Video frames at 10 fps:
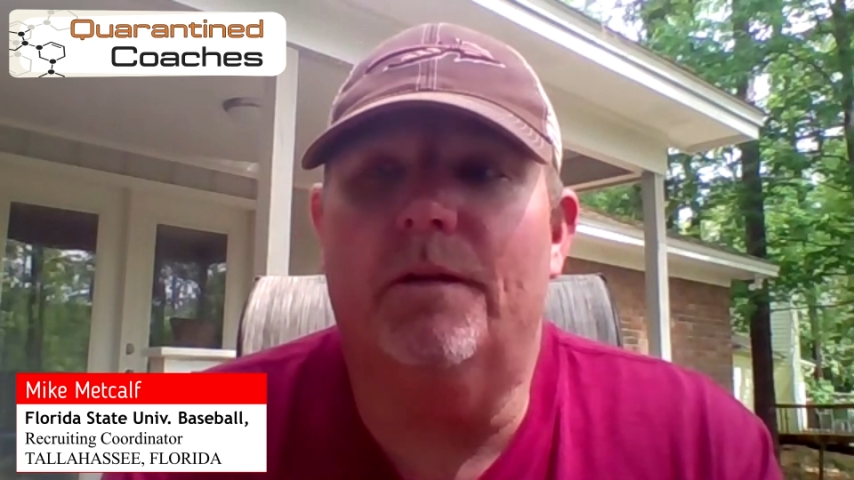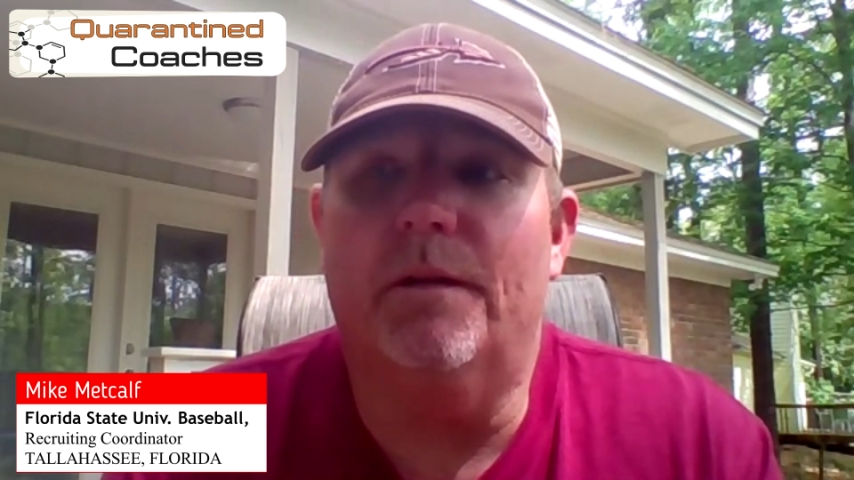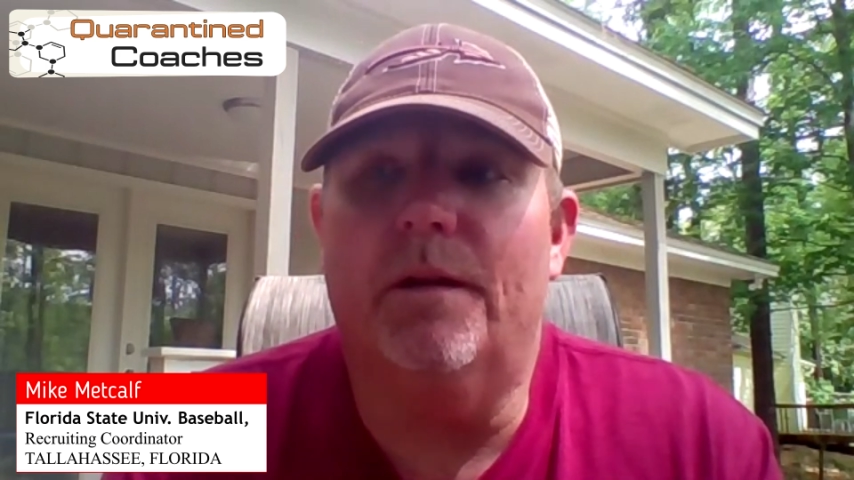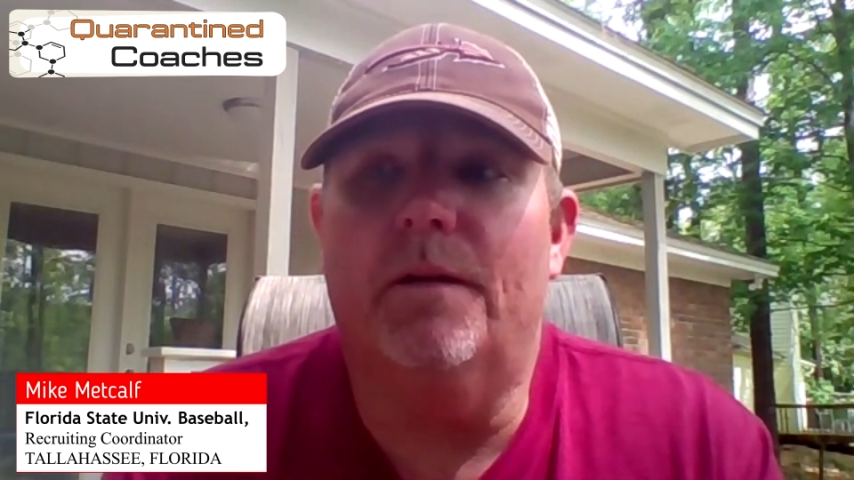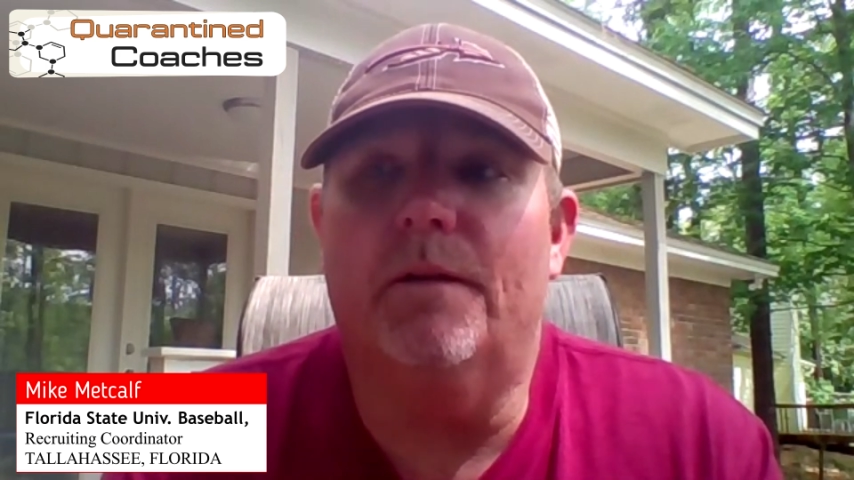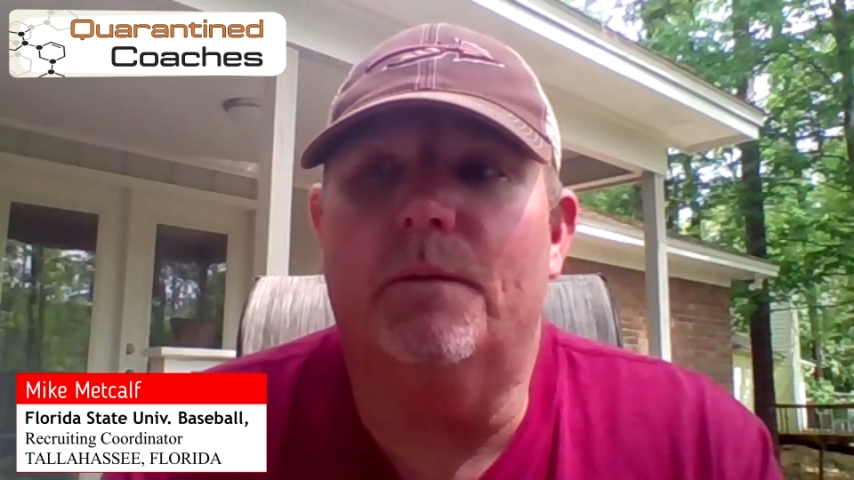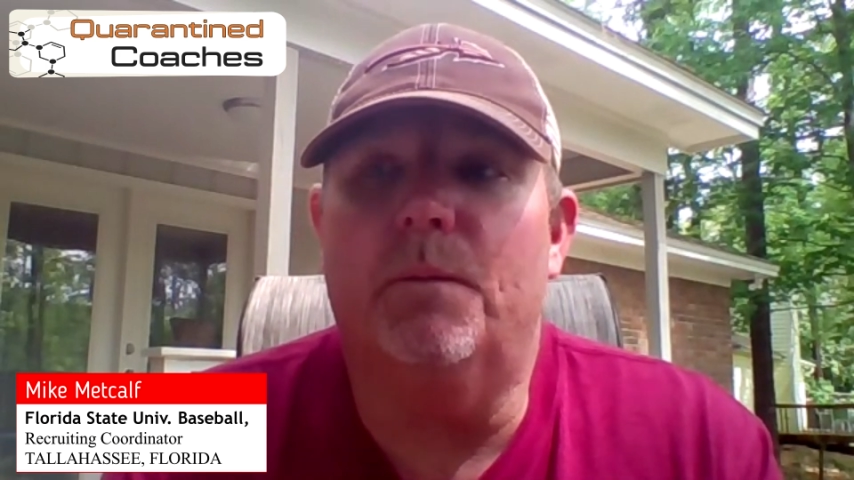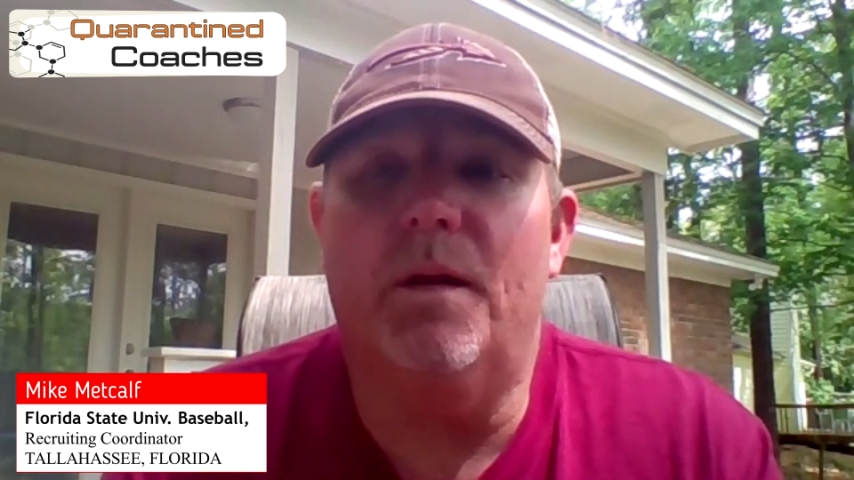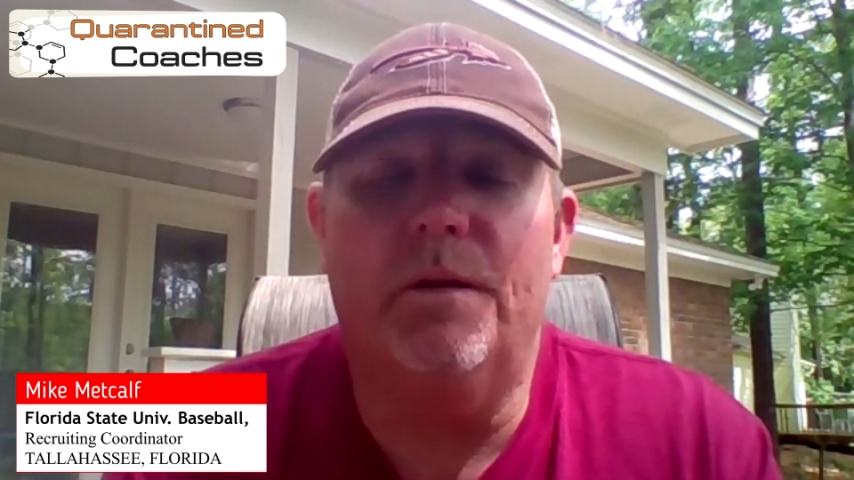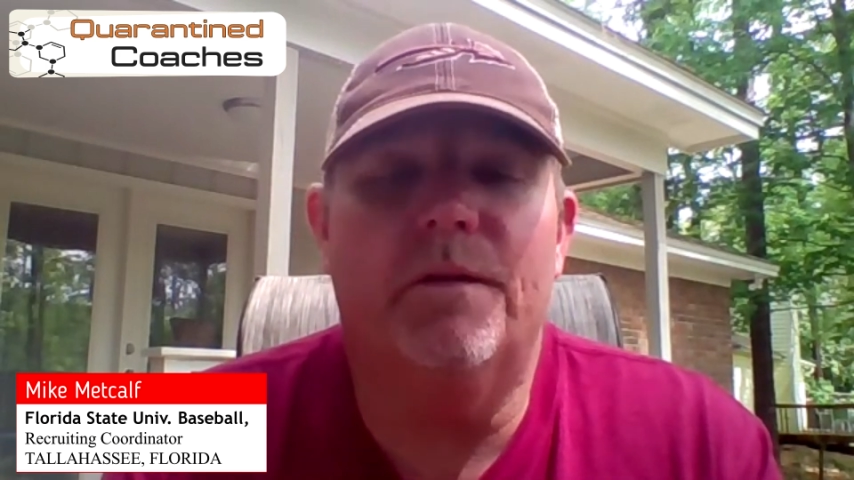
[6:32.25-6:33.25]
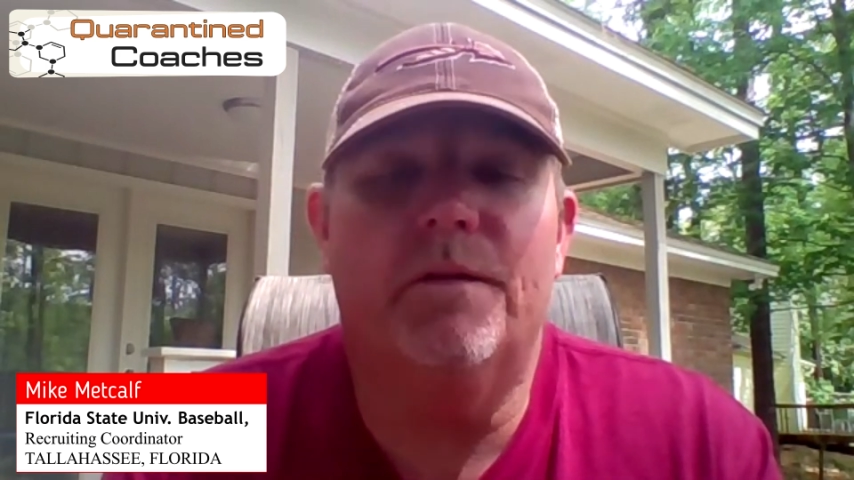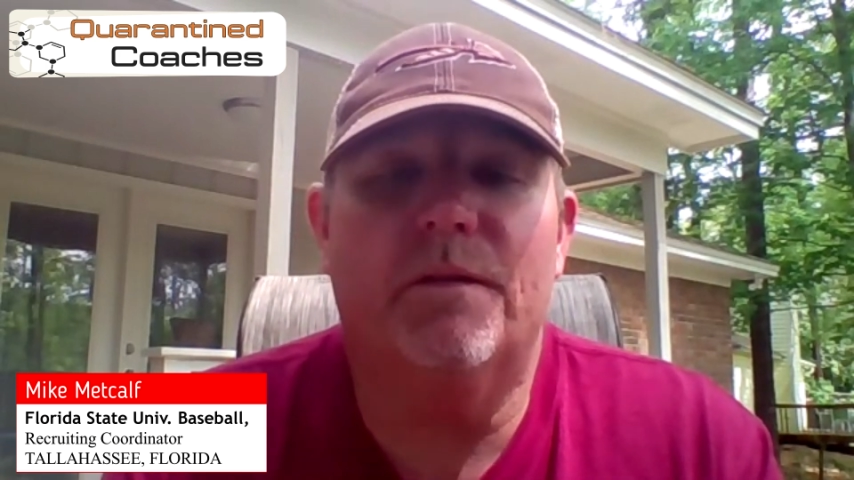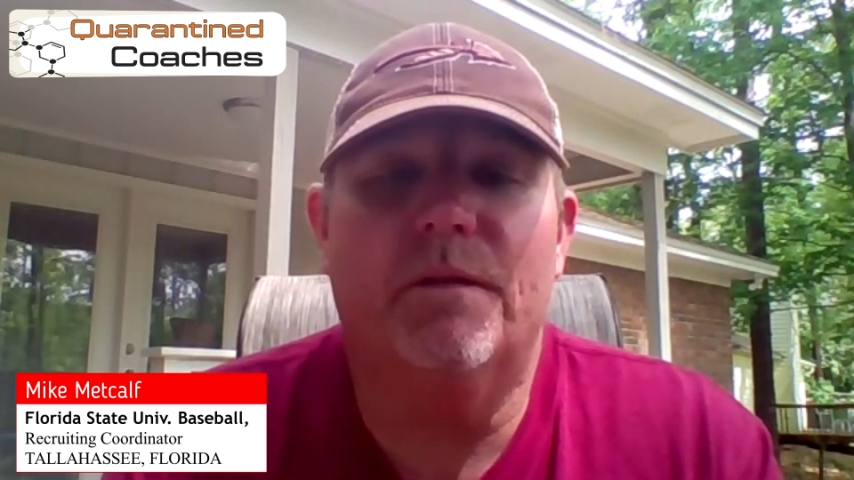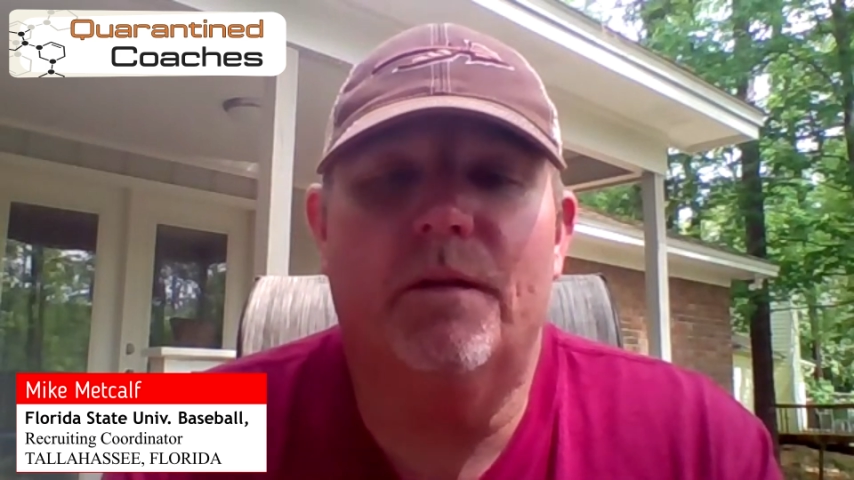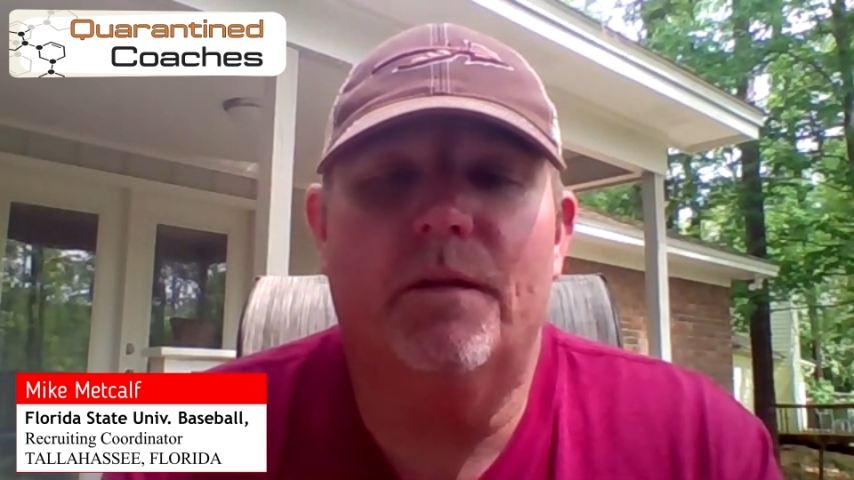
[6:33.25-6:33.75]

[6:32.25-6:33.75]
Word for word: and, and, wellness